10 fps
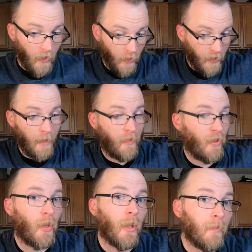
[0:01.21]
Third time's
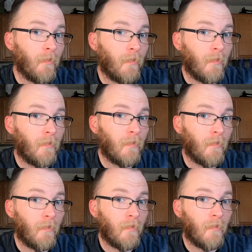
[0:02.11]
the charm?
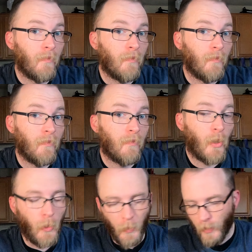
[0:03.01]

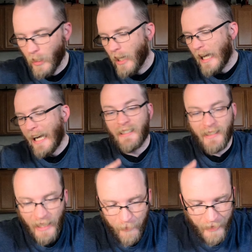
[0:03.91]
Cool. I
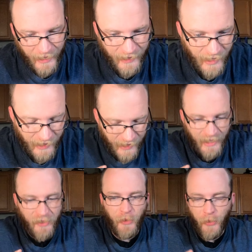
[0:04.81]
say that because this is
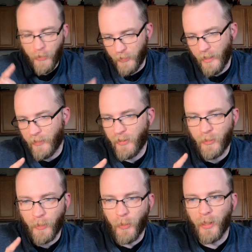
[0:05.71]
actually the third time I've
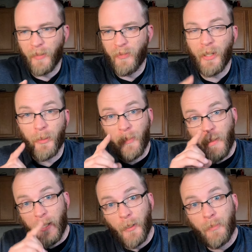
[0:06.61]
started recording video with
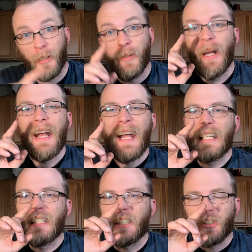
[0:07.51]
my GoPro,
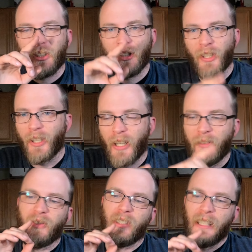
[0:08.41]
and it is shut
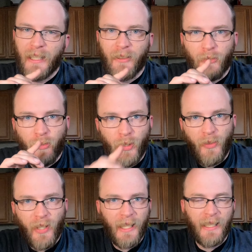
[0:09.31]
off like 2
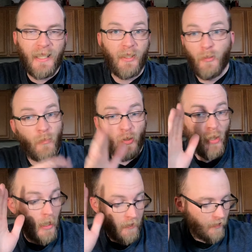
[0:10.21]
seconds in. Just
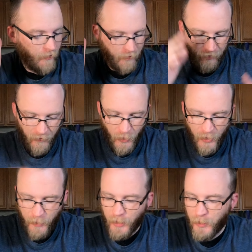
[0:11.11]
shut off. No
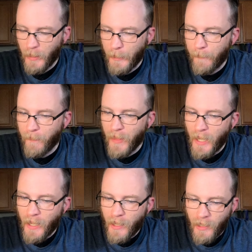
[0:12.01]
explanation
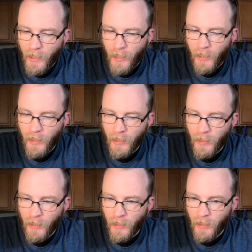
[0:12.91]

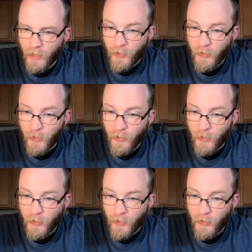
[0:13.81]
why.